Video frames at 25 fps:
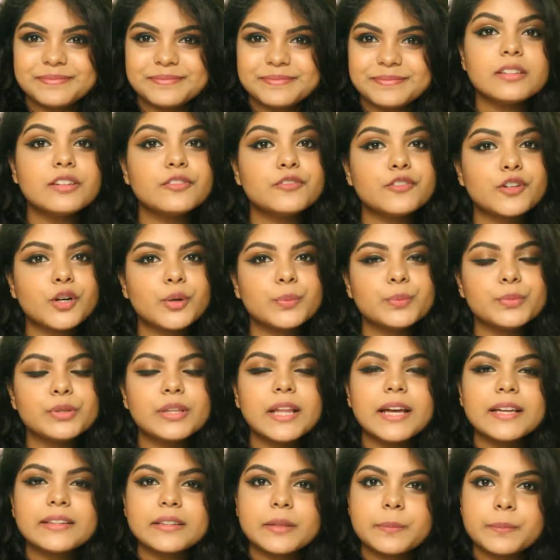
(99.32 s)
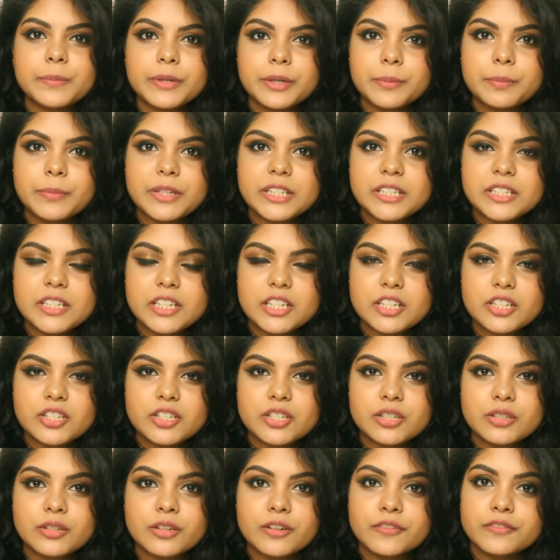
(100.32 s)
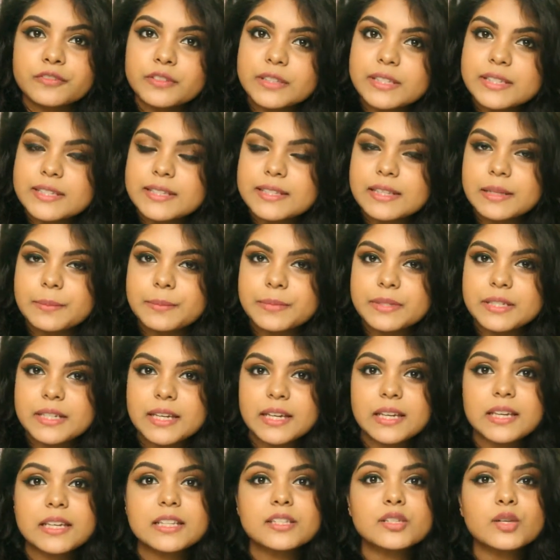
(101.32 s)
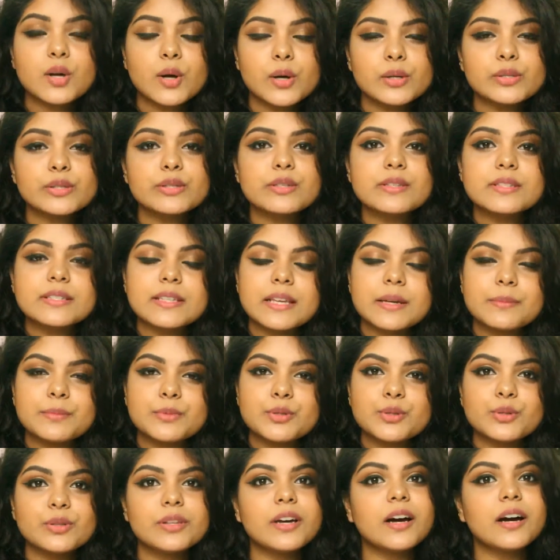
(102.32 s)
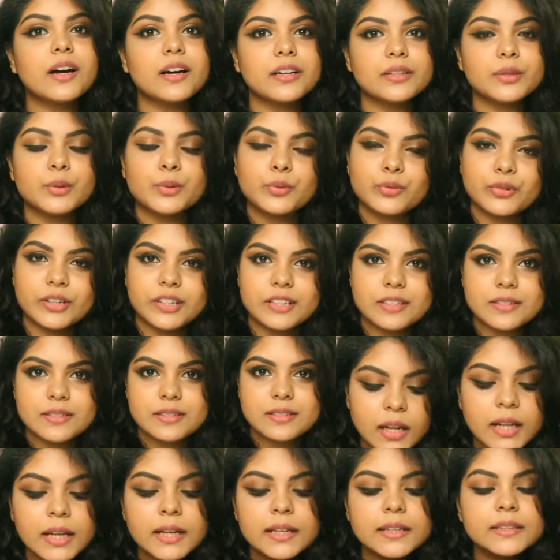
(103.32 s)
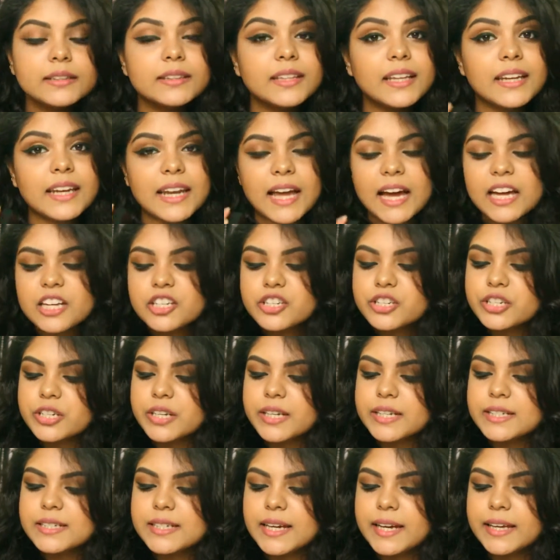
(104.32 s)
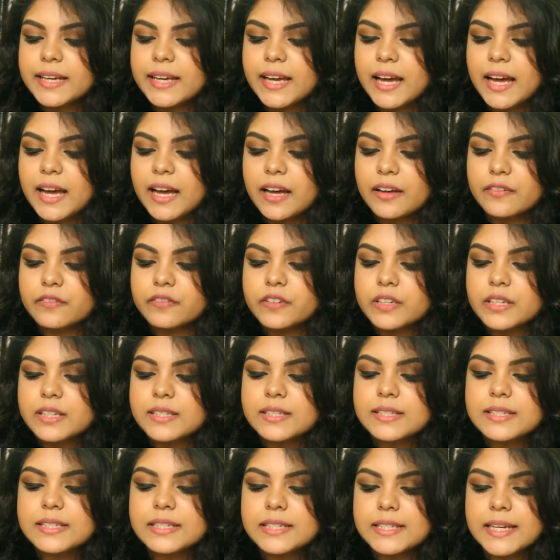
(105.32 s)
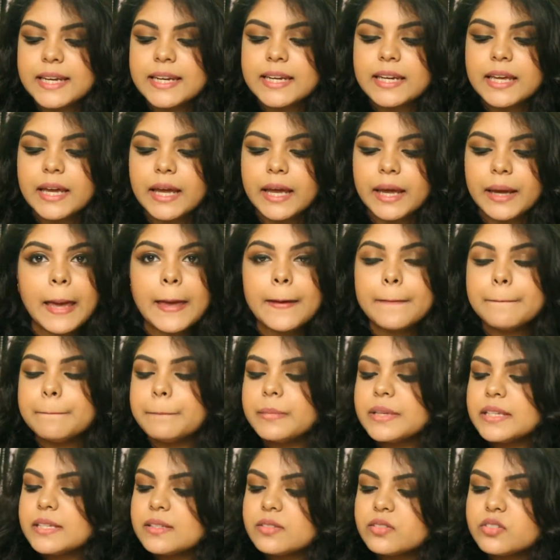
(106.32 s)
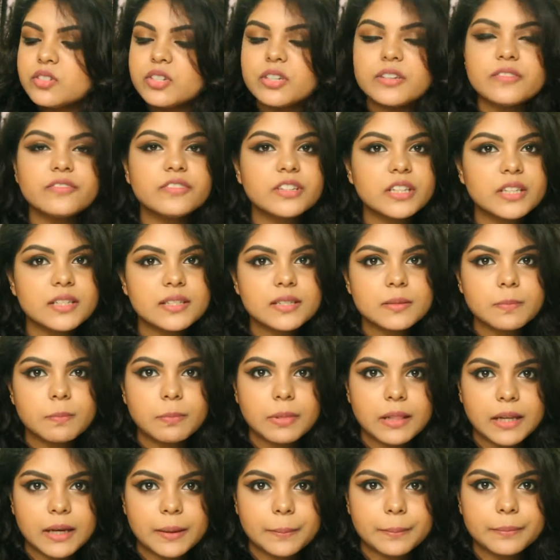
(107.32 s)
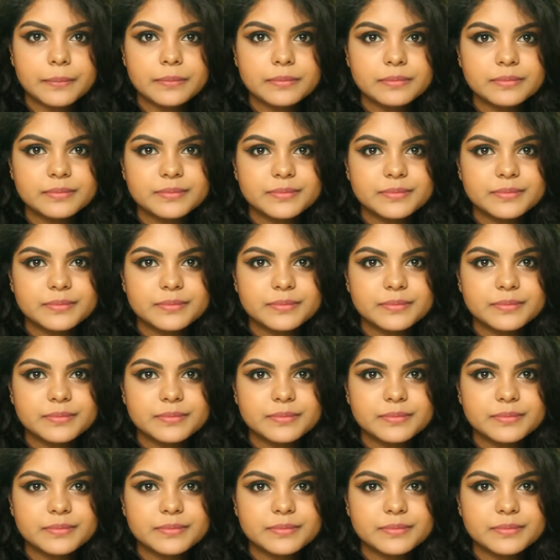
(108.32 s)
The formula and the pigmentation of this lipstick is also same to the other ones. The last shade I have is 10M MISCHIEVOUS PLUM.